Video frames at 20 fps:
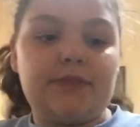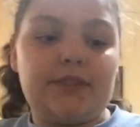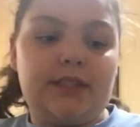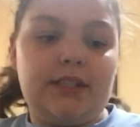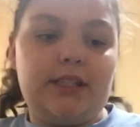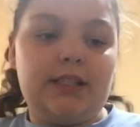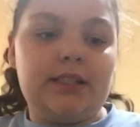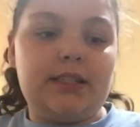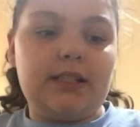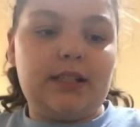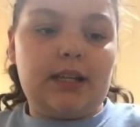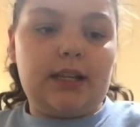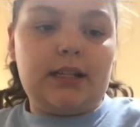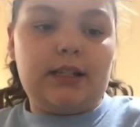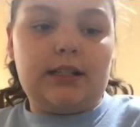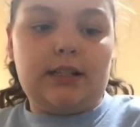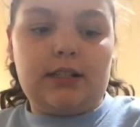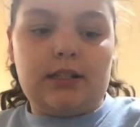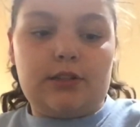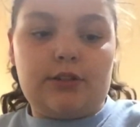these
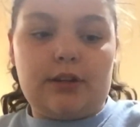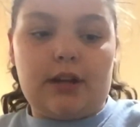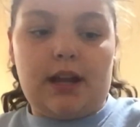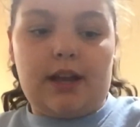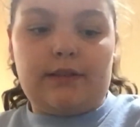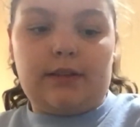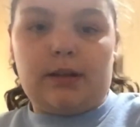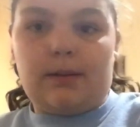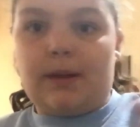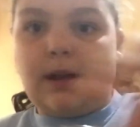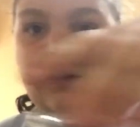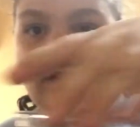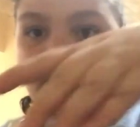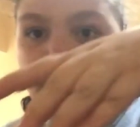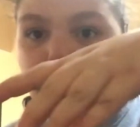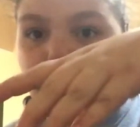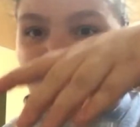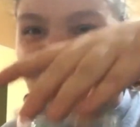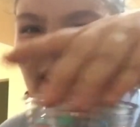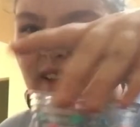might need to dry for about
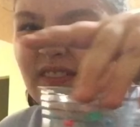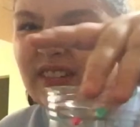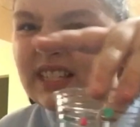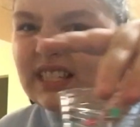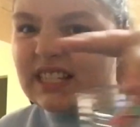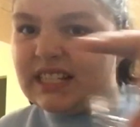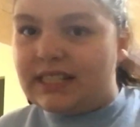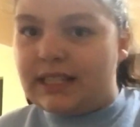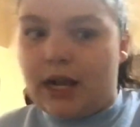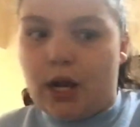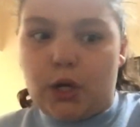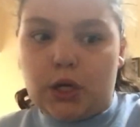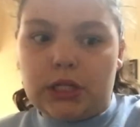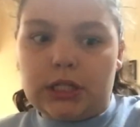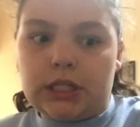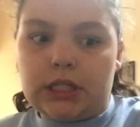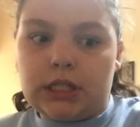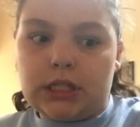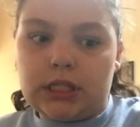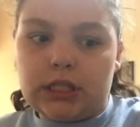5 to 6
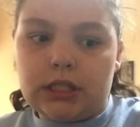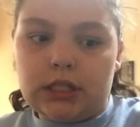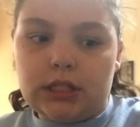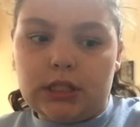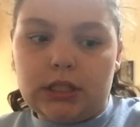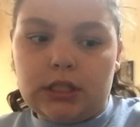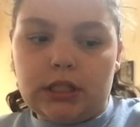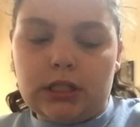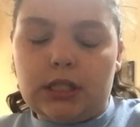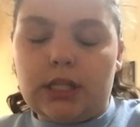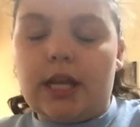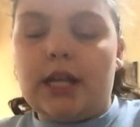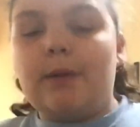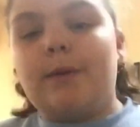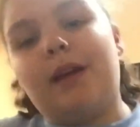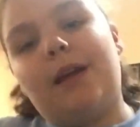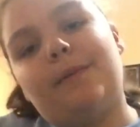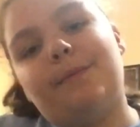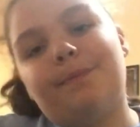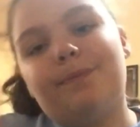hours.
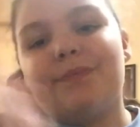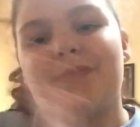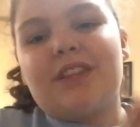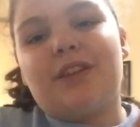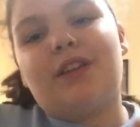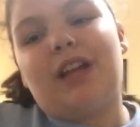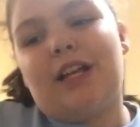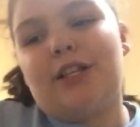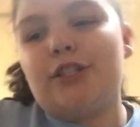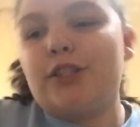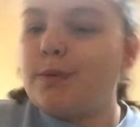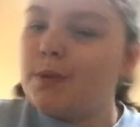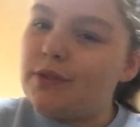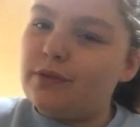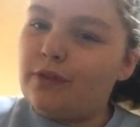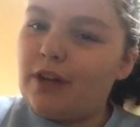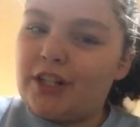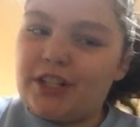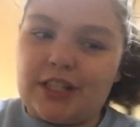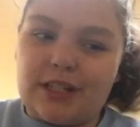Anyway, thank you guys so much
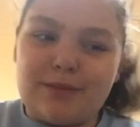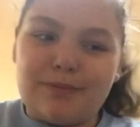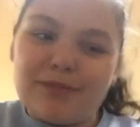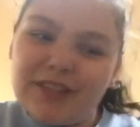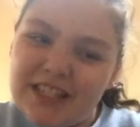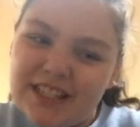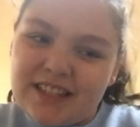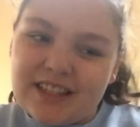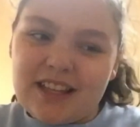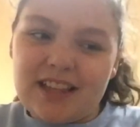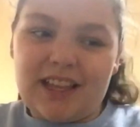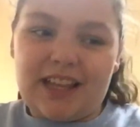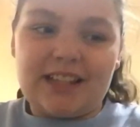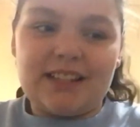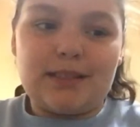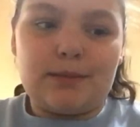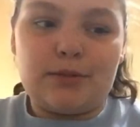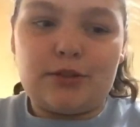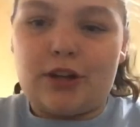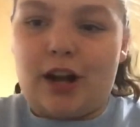for watching. Please click like
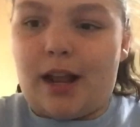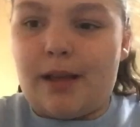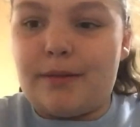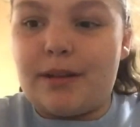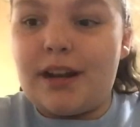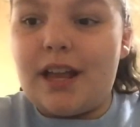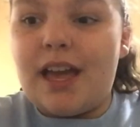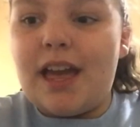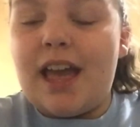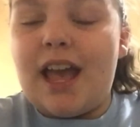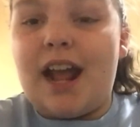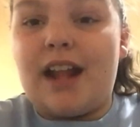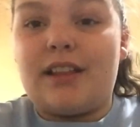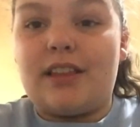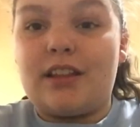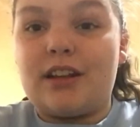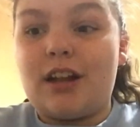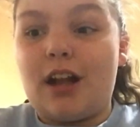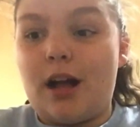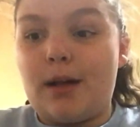and subscribe. And
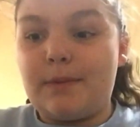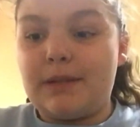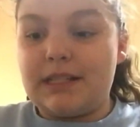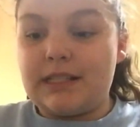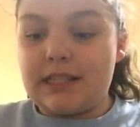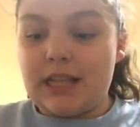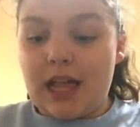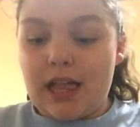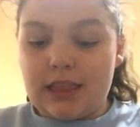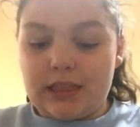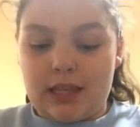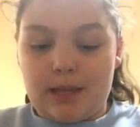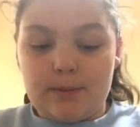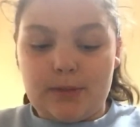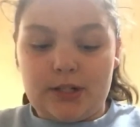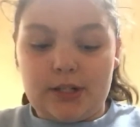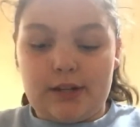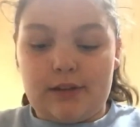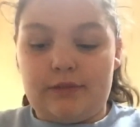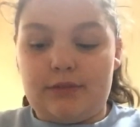in the comments, let
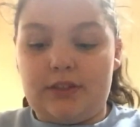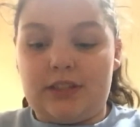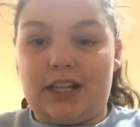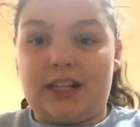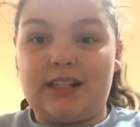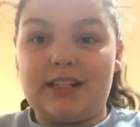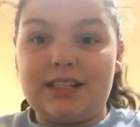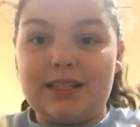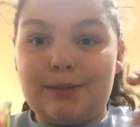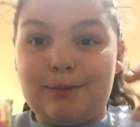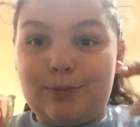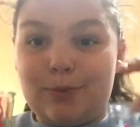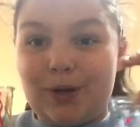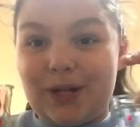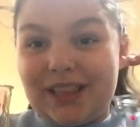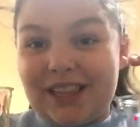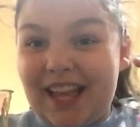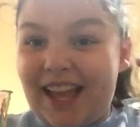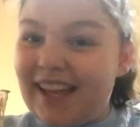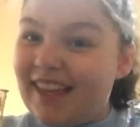me know if you'd like to see
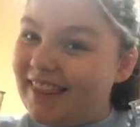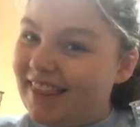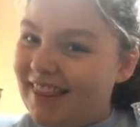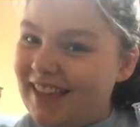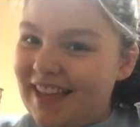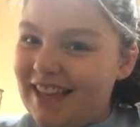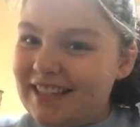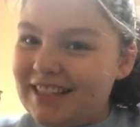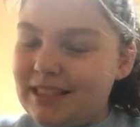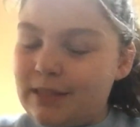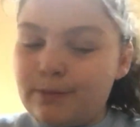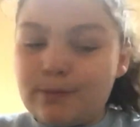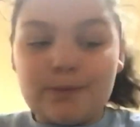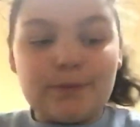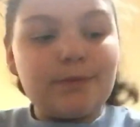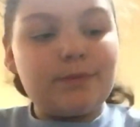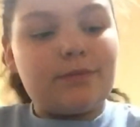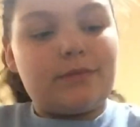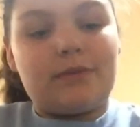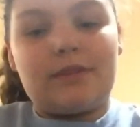more like this.
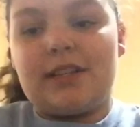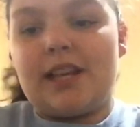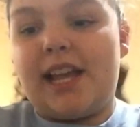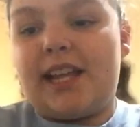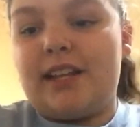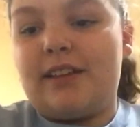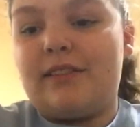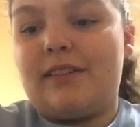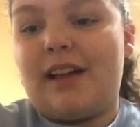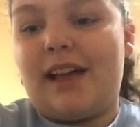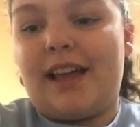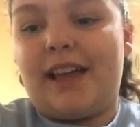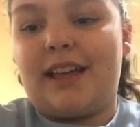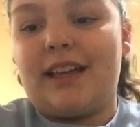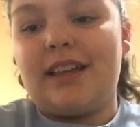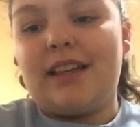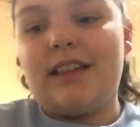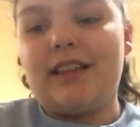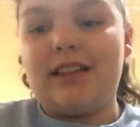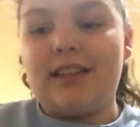Anyway,
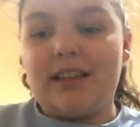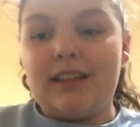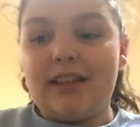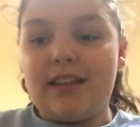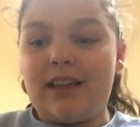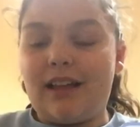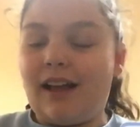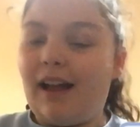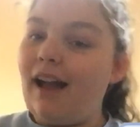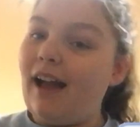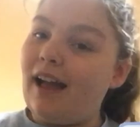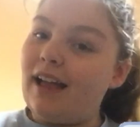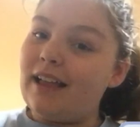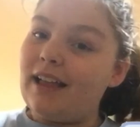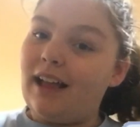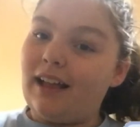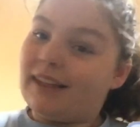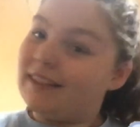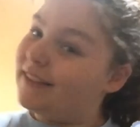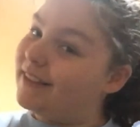
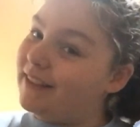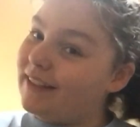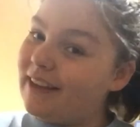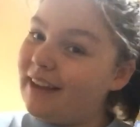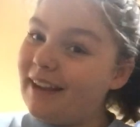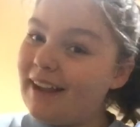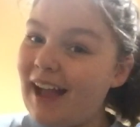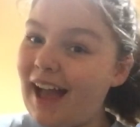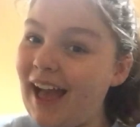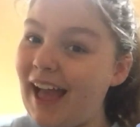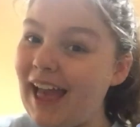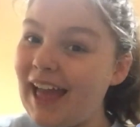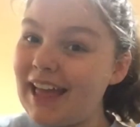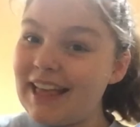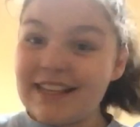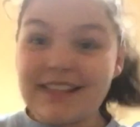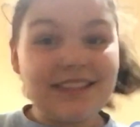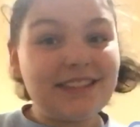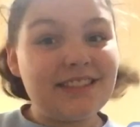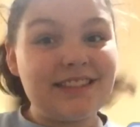I'll see you
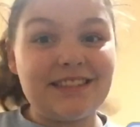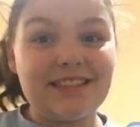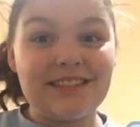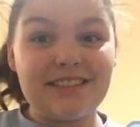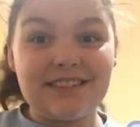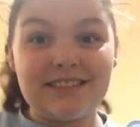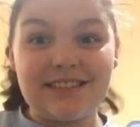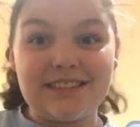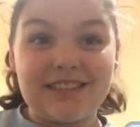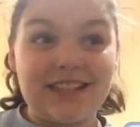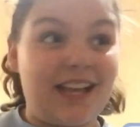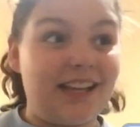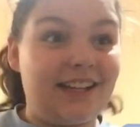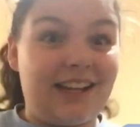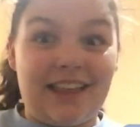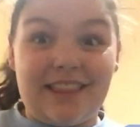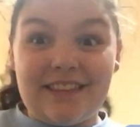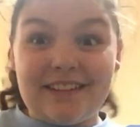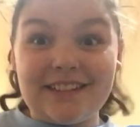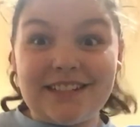guys
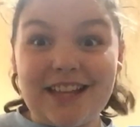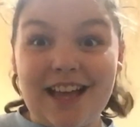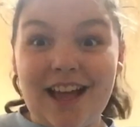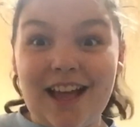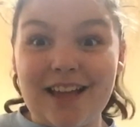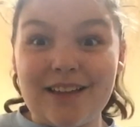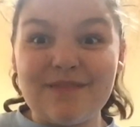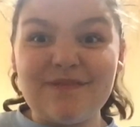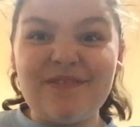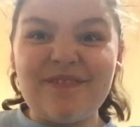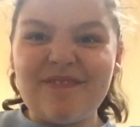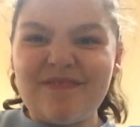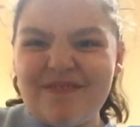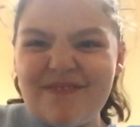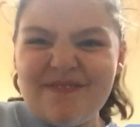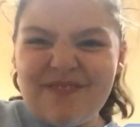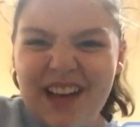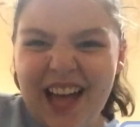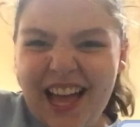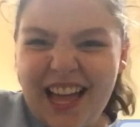another time.
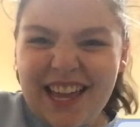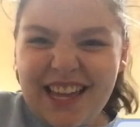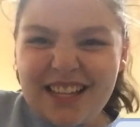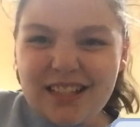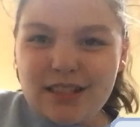Bye!